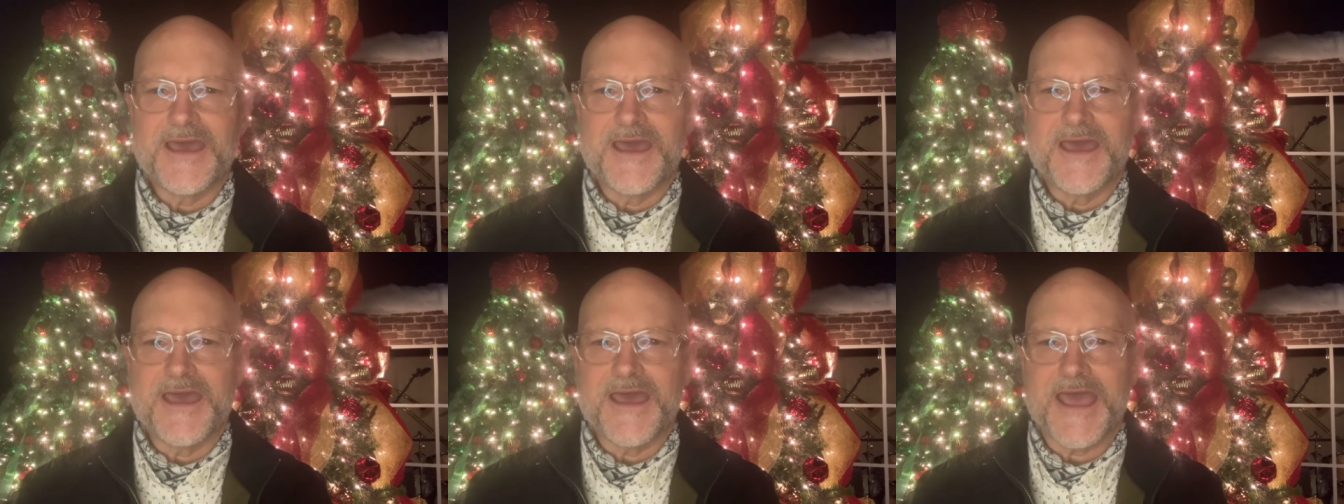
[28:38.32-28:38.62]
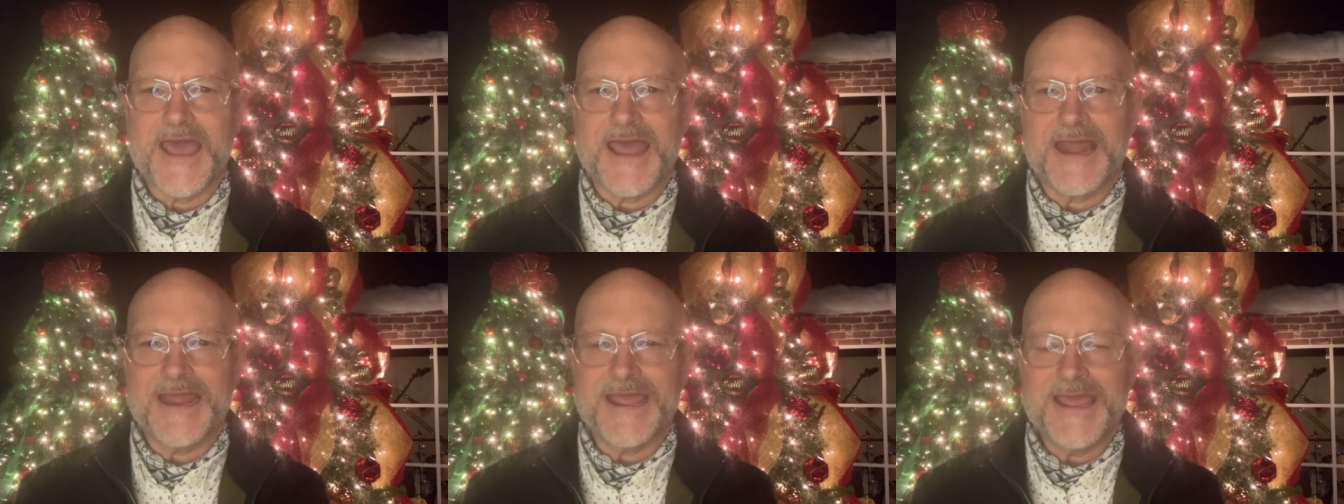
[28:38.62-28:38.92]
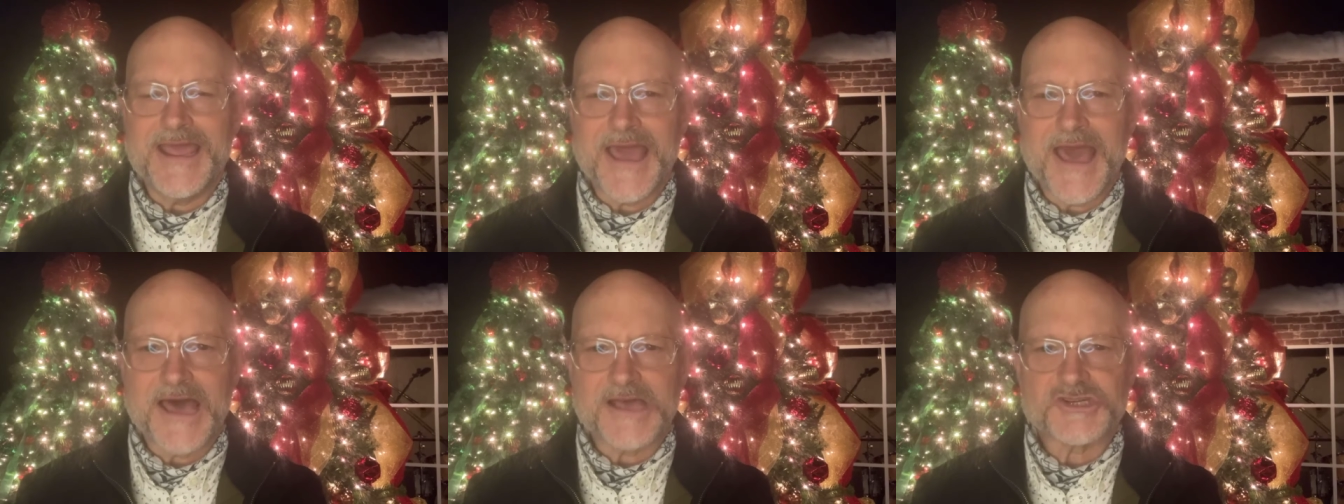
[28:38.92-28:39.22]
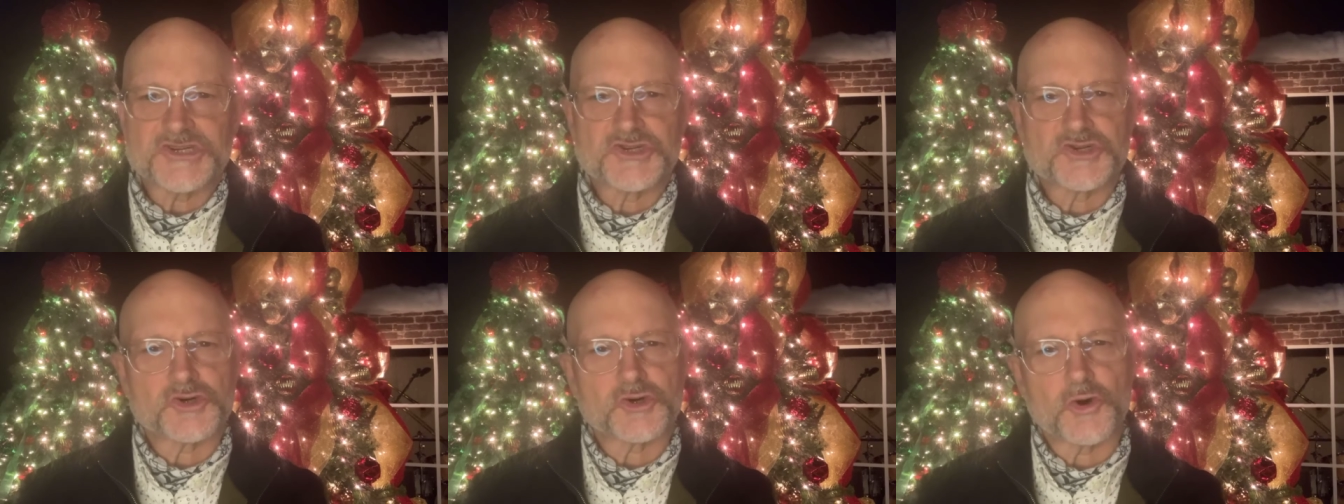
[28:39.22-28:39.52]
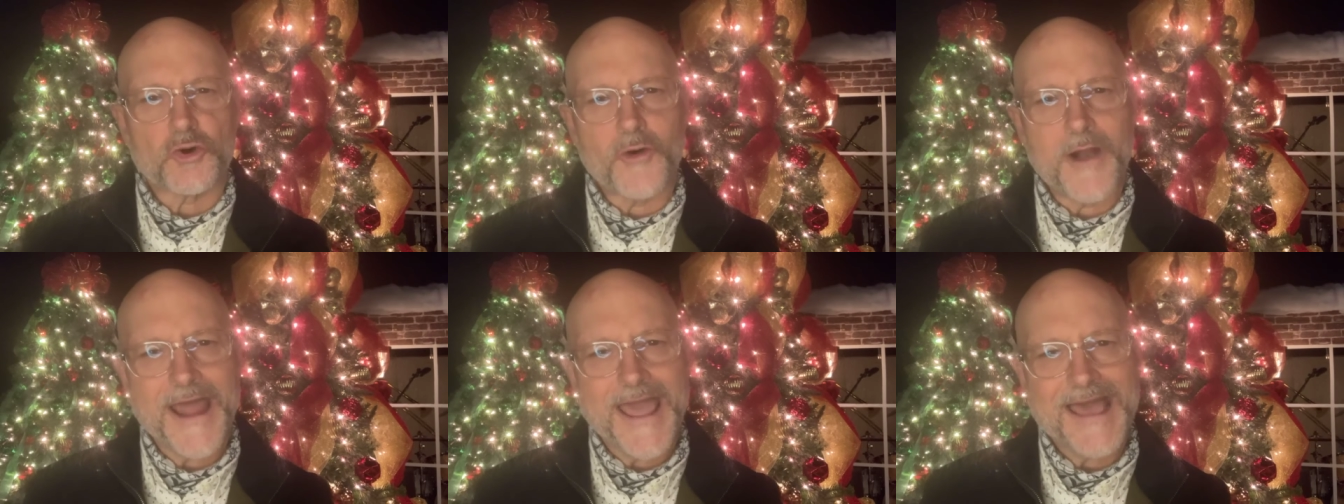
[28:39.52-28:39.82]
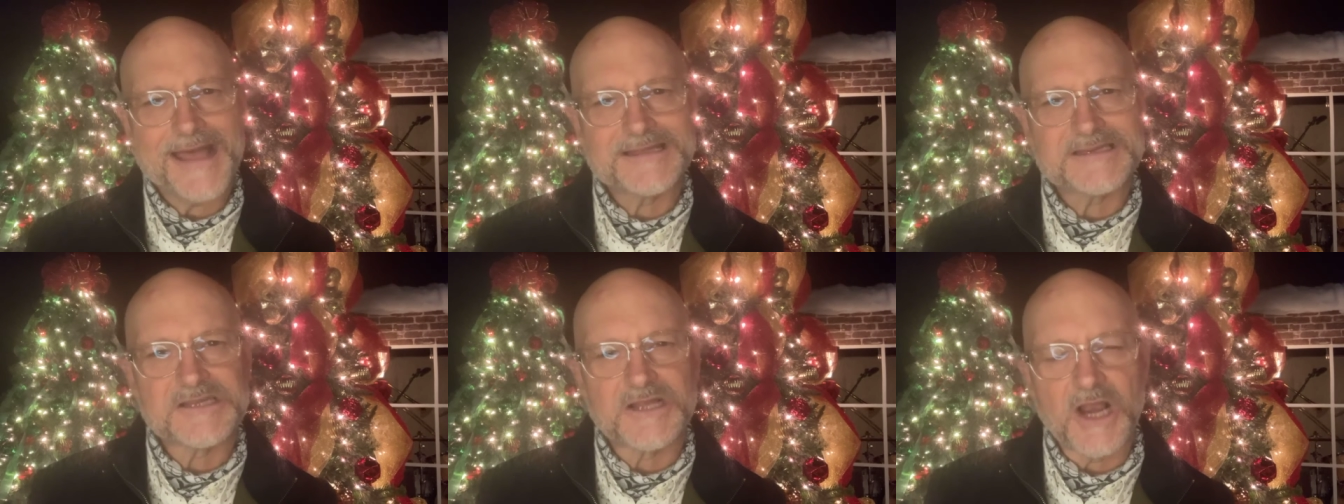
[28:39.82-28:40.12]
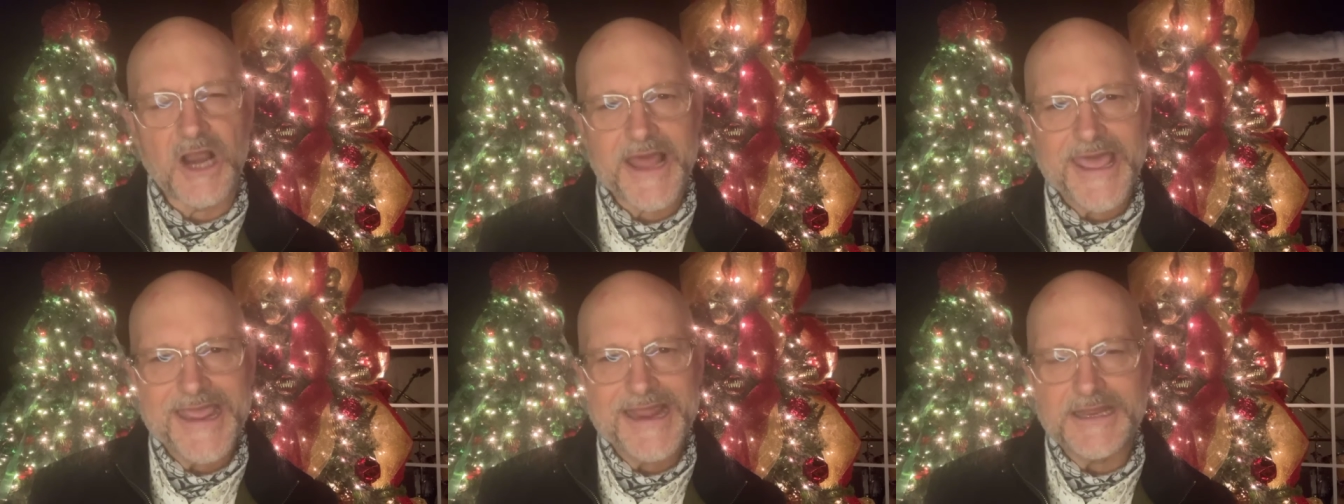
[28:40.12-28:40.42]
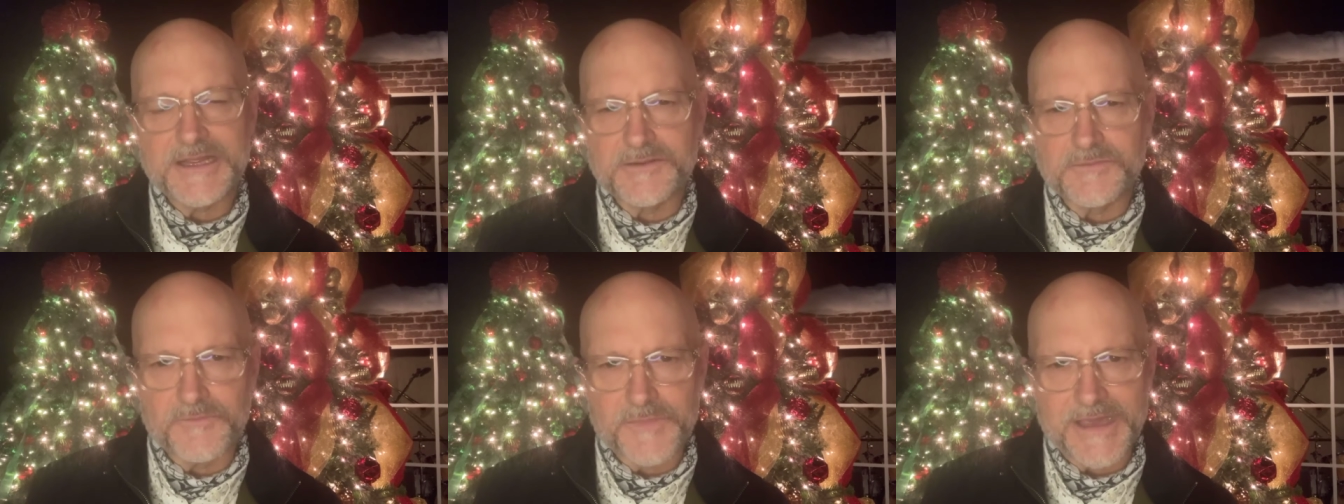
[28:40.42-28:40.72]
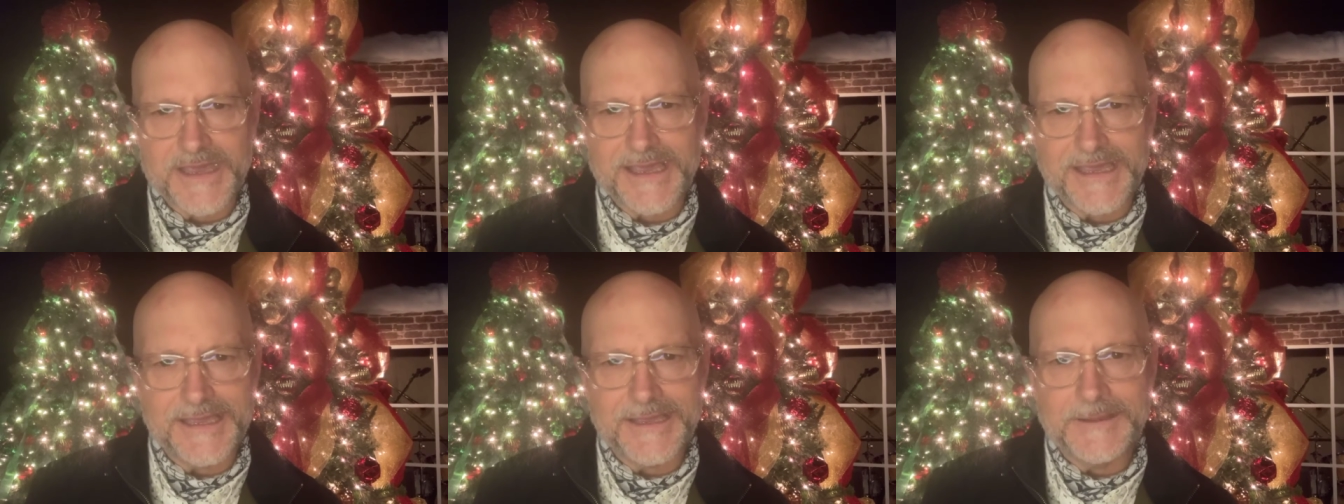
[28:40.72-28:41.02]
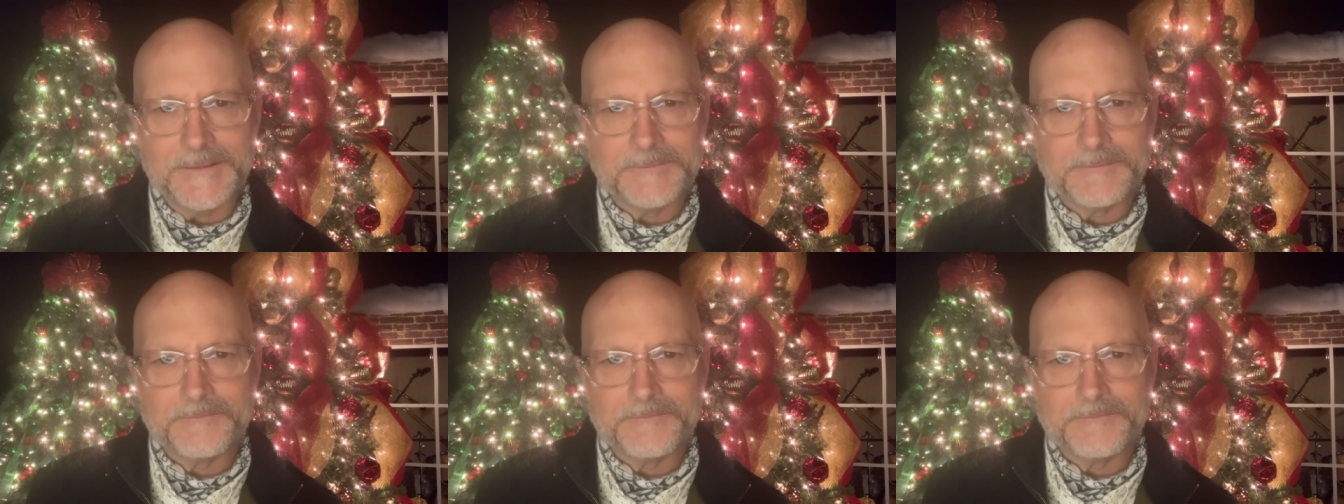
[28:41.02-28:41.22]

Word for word: and he has translated me